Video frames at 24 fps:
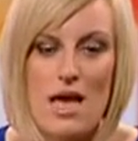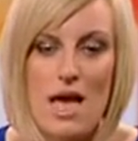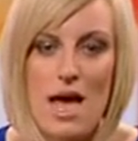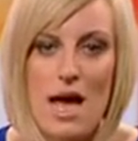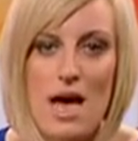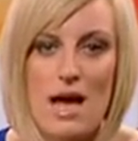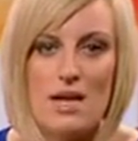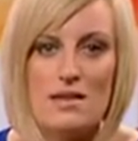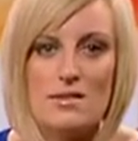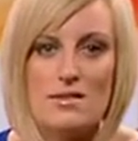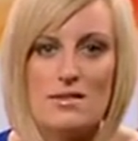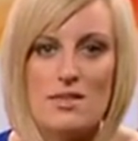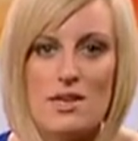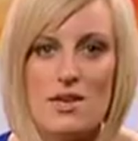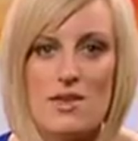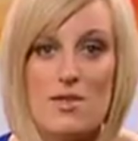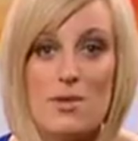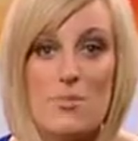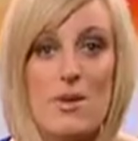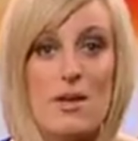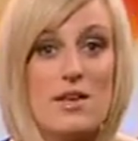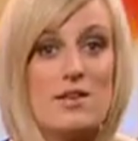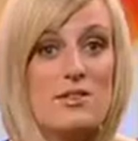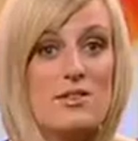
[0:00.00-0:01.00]
And the
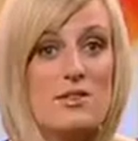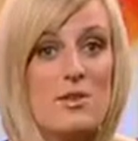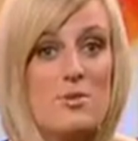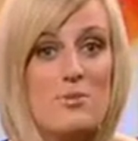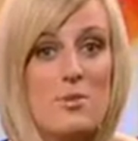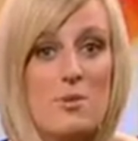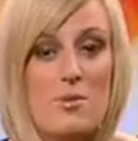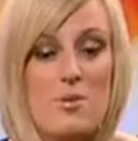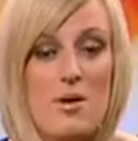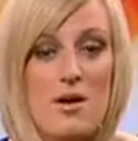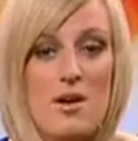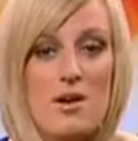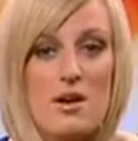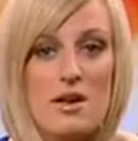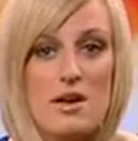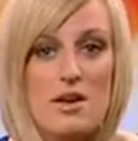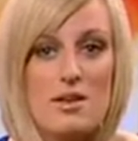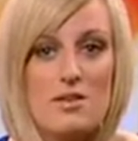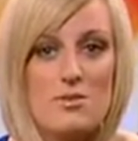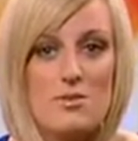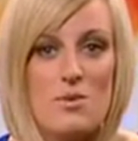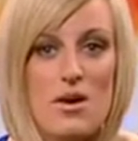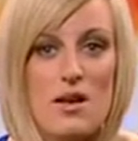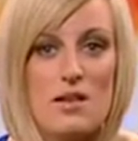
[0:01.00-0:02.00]
big
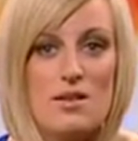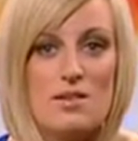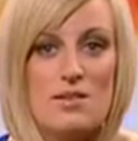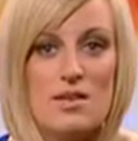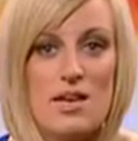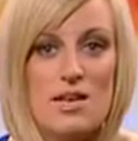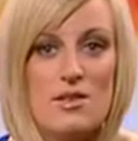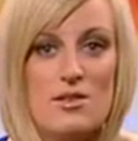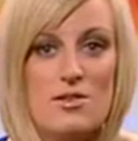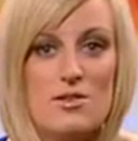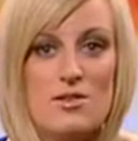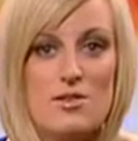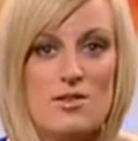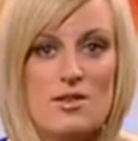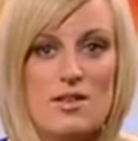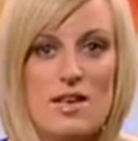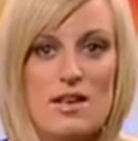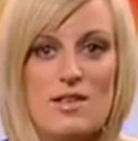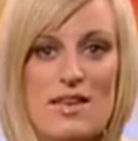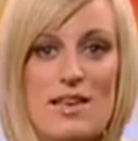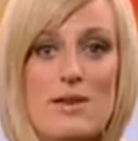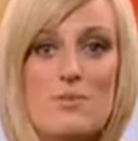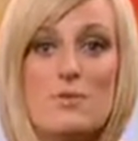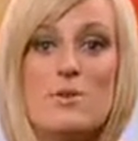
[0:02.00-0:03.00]
supermarkets, well, Tesco
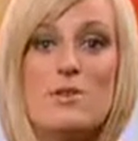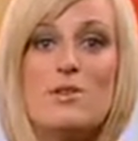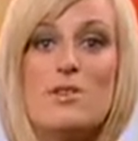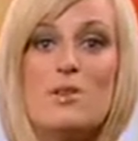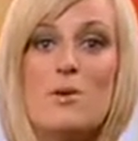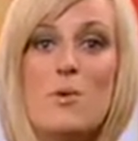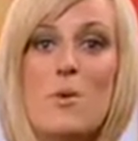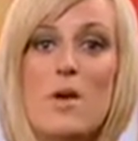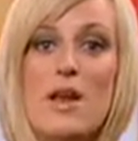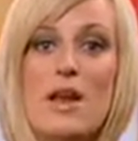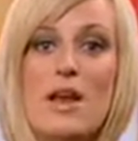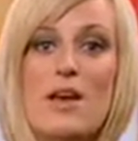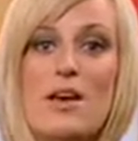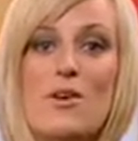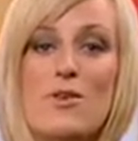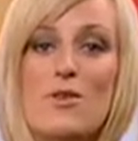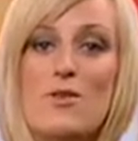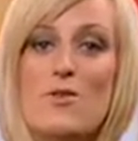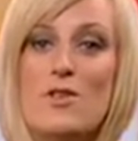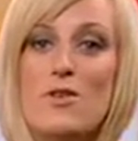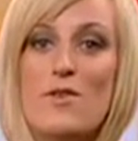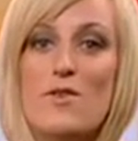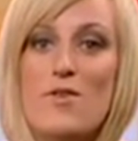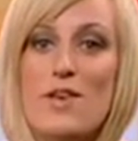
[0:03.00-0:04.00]
says it was the winner
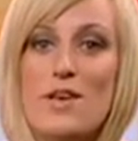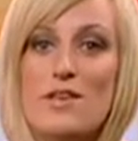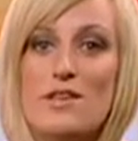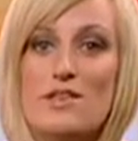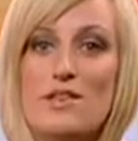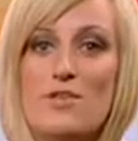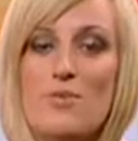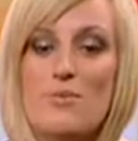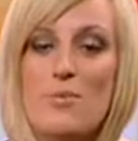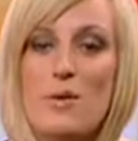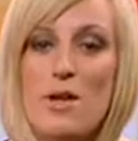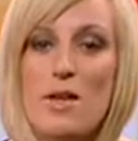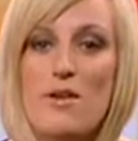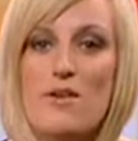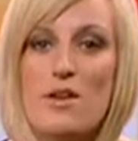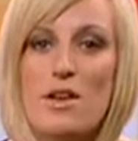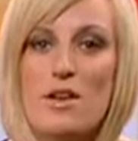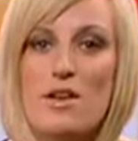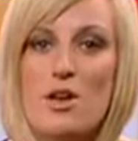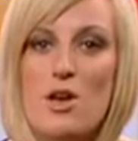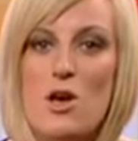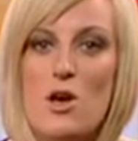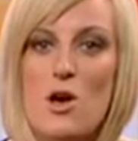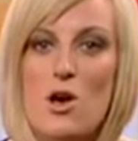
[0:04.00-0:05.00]
over the festive
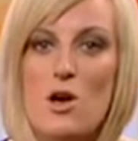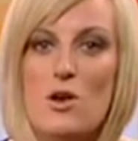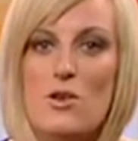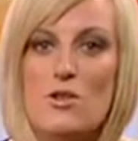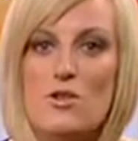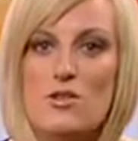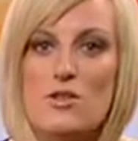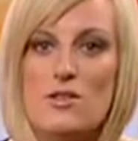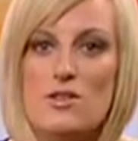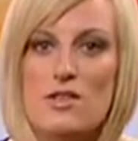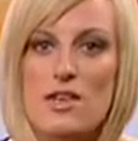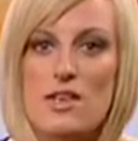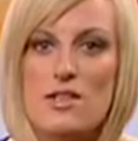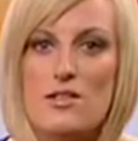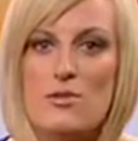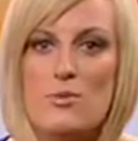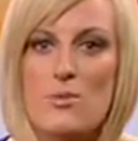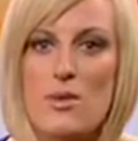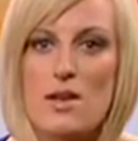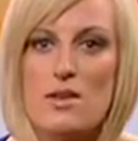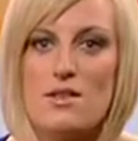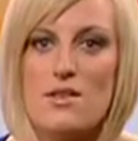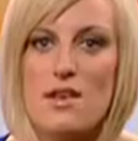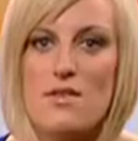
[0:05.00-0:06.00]
period, although
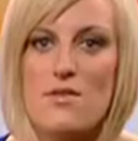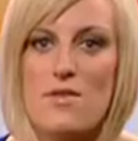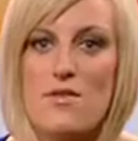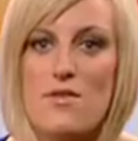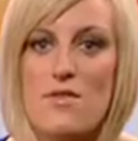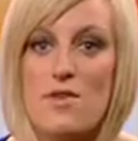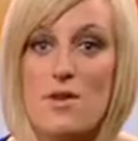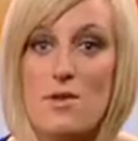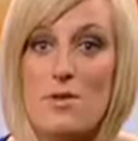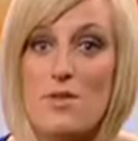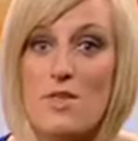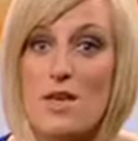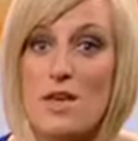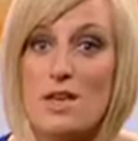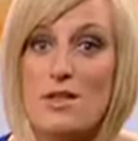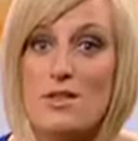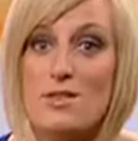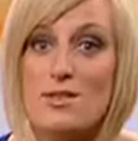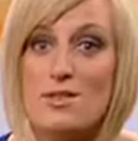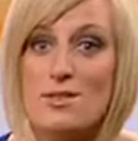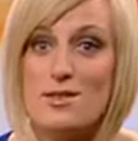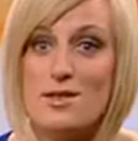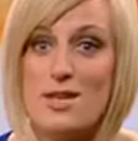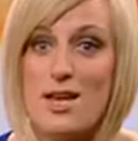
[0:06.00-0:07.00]
Sainsbury's have a few things
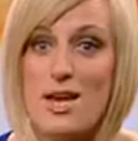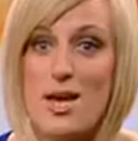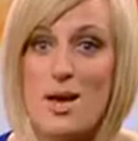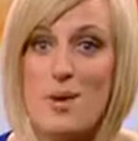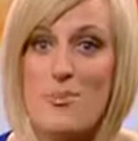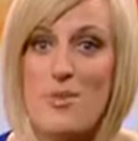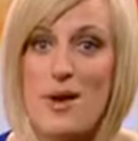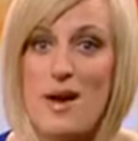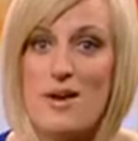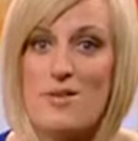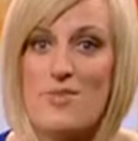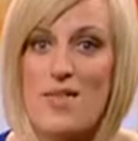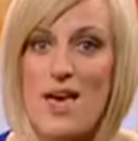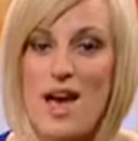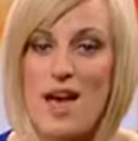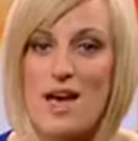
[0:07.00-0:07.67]
to say about that.